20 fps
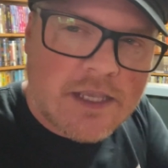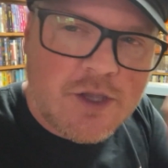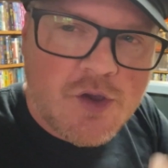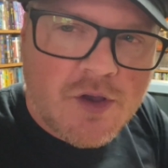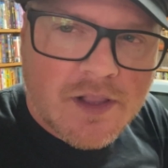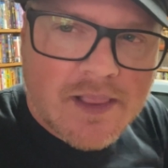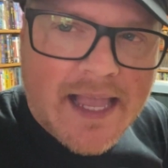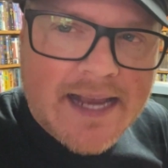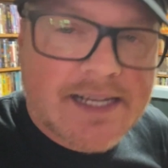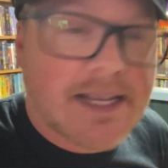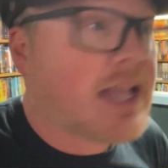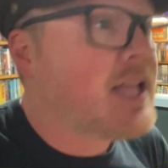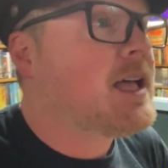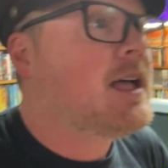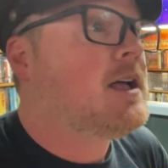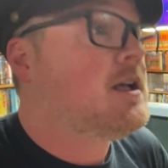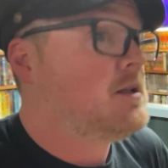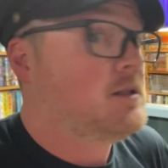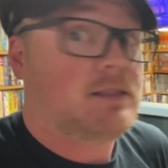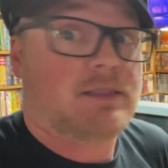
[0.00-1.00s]
you collect
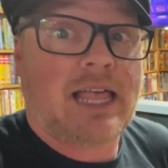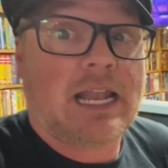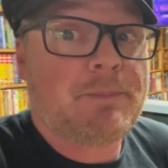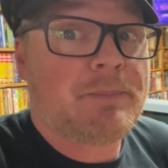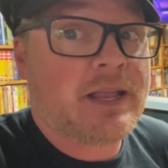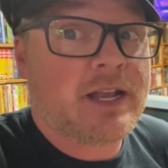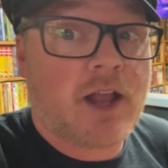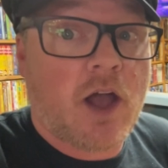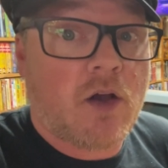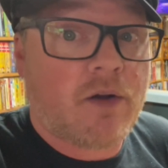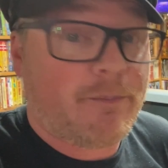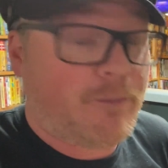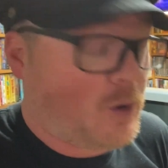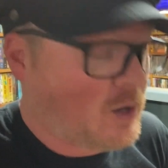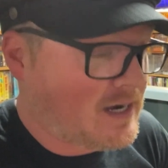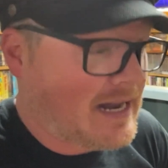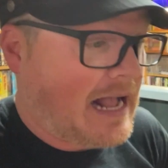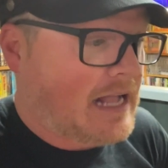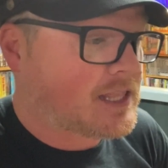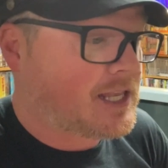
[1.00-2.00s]
let it be known. Put
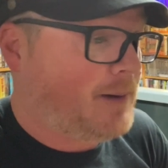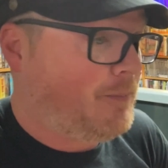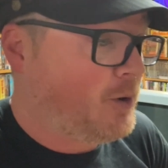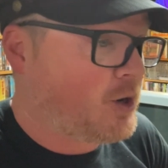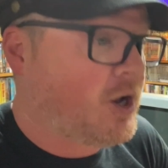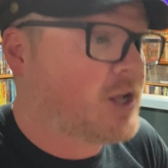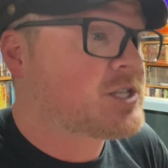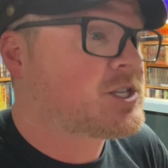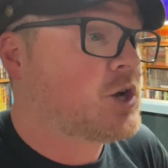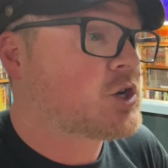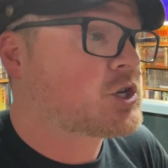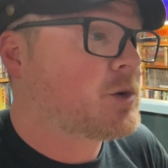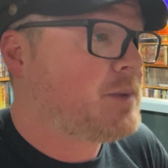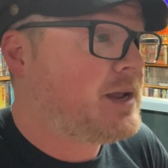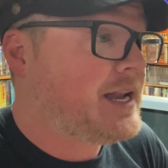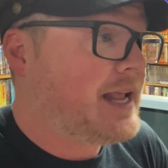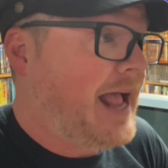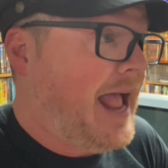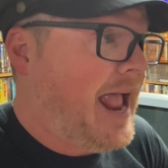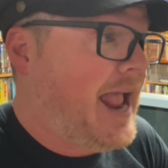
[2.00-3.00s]
it out there. Put it on social
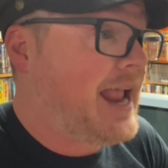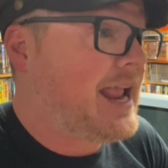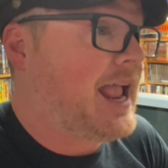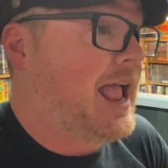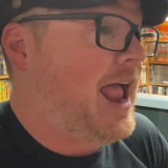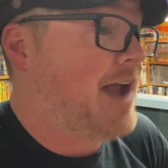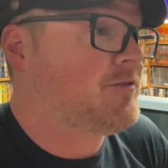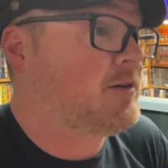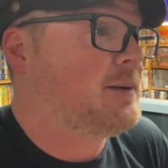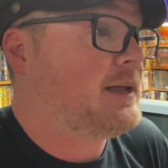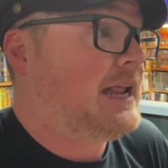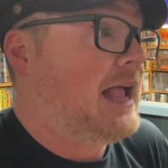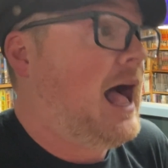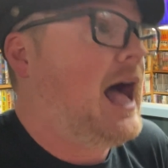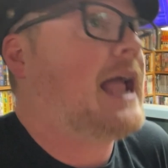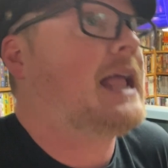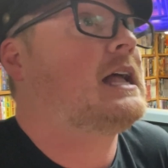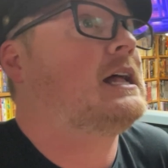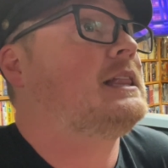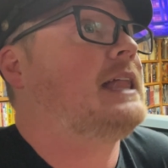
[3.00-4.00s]
media. Hey, everybody,
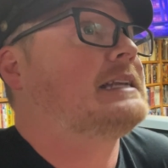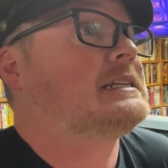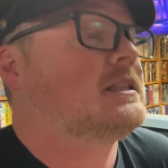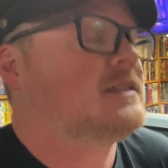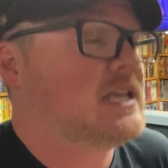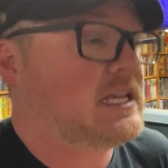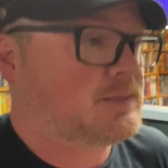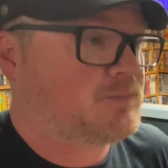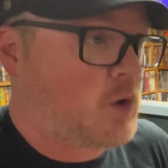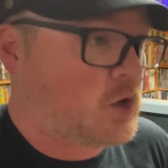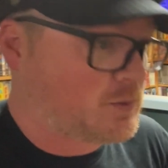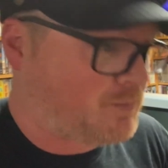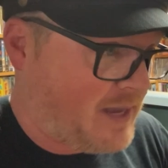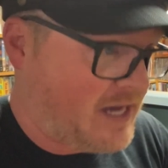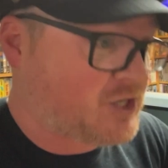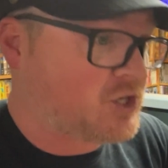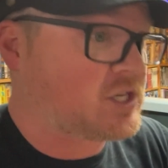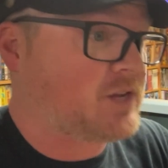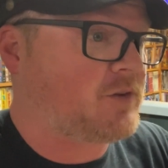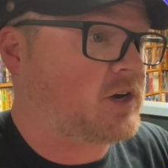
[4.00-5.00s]
I collect this. Post
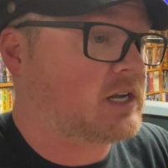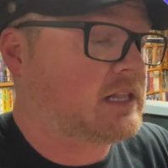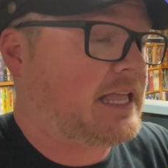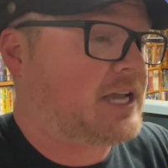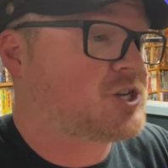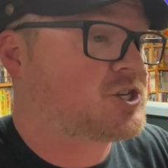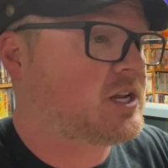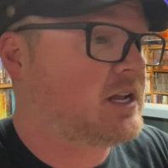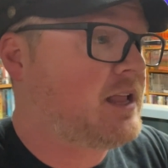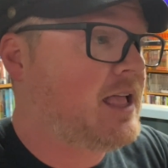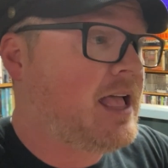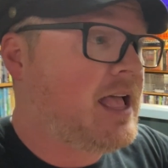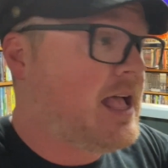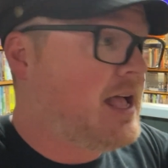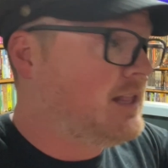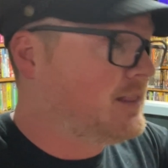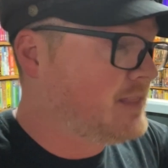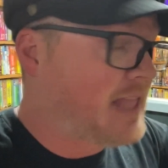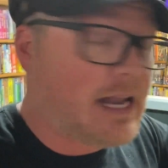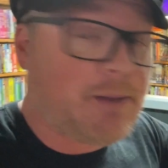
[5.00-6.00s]
pictures of your collection.
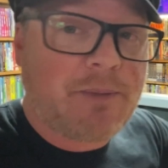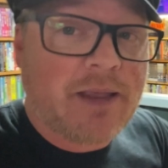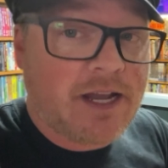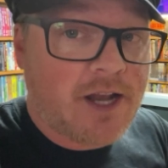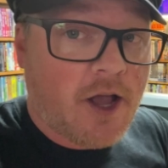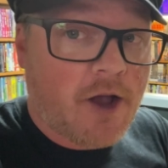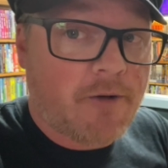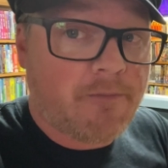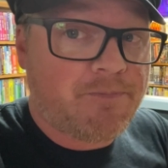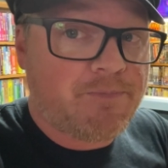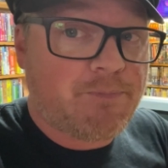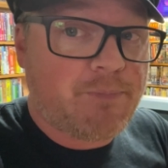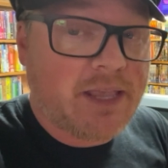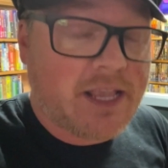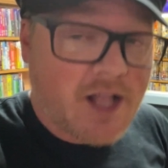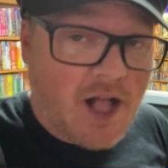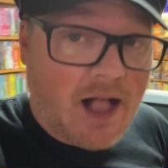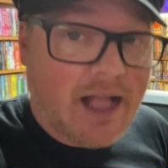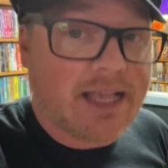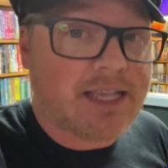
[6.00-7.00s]
Let it be known
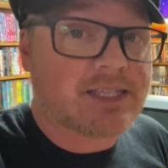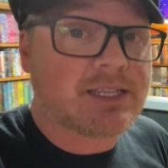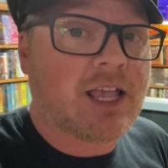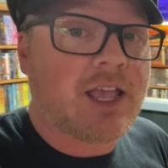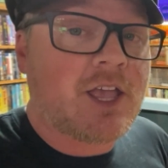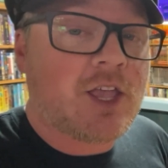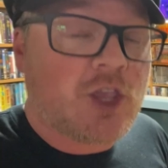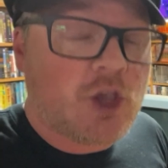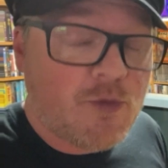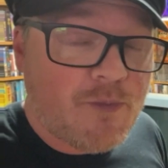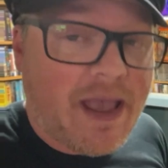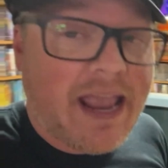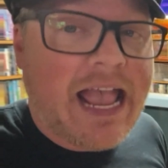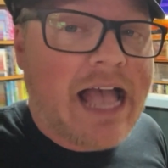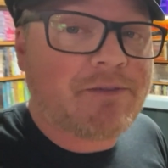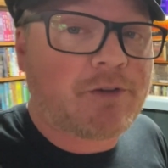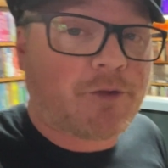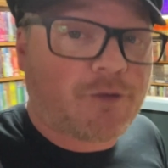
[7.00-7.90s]
because you may have a